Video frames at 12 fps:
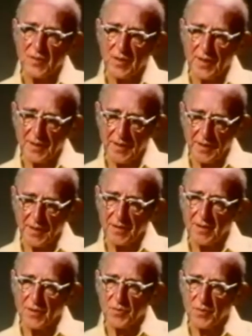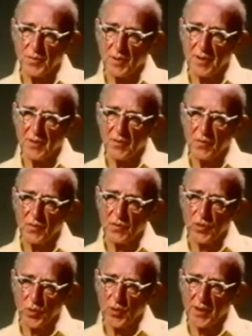You'd like to get in touch with what's
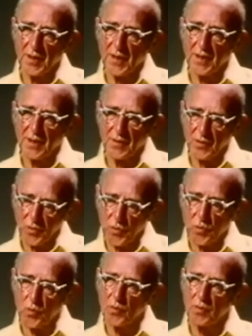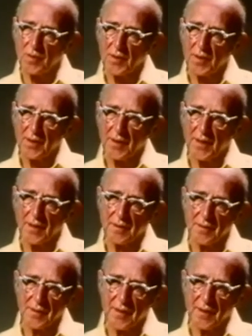going on in you,
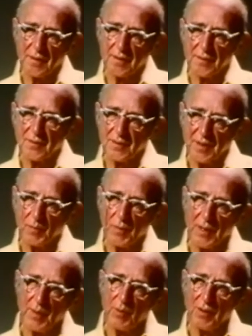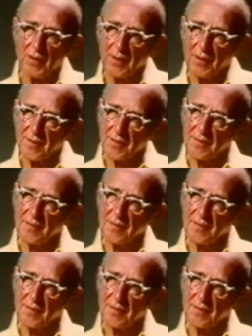not some label or other.